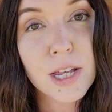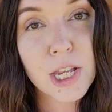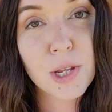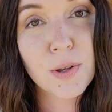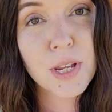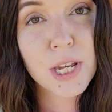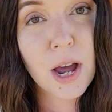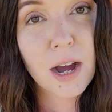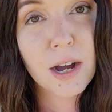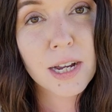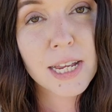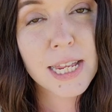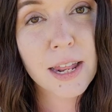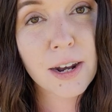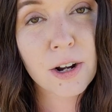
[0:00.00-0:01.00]
Sue's talk
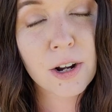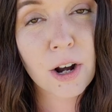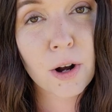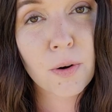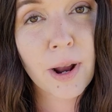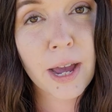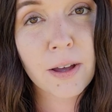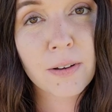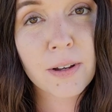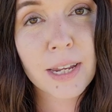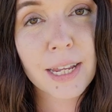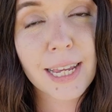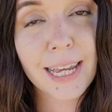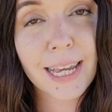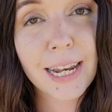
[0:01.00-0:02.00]
centered around
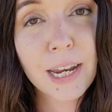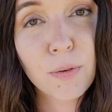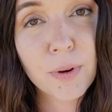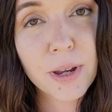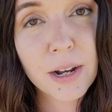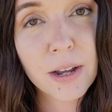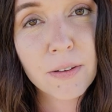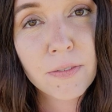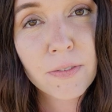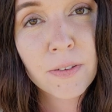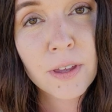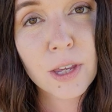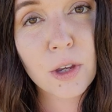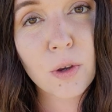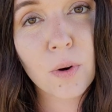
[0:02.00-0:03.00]
getting rid of
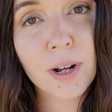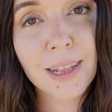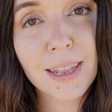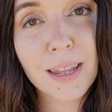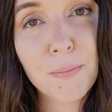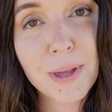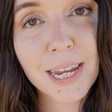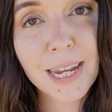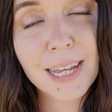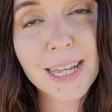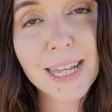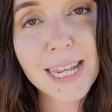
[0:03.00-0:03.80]
your limiting